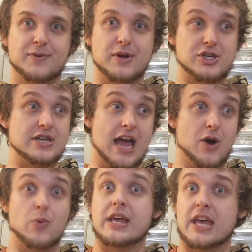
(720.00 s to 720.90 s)
which
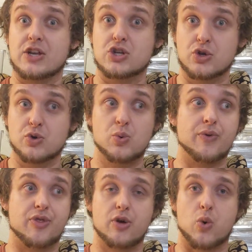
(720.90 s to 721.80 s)
now we can do
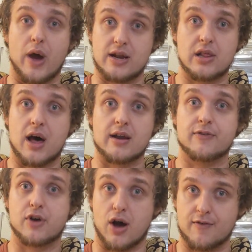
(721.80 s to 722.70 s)
with quite a lot
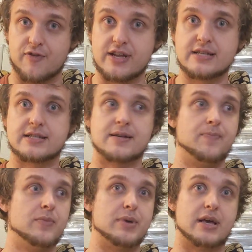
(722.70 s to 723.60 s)
of confidence,
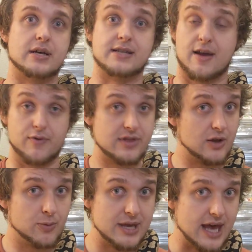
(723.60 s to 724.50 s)
because
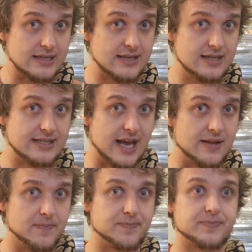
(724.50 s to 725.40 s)
everything will be Het
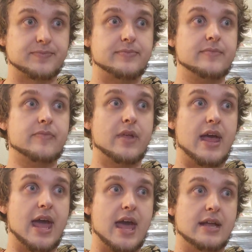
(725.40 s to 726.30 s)
Sunset.
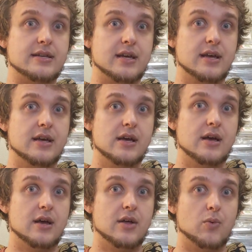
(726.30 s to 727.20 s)
And
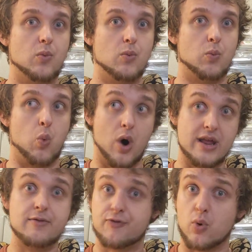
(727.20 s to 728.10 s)
1
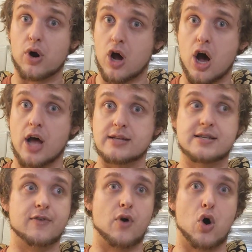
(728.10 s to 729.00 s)
in 4
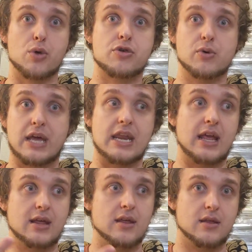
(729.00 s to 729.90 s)
odds of also
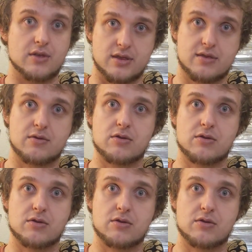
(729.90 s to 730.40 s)
getting the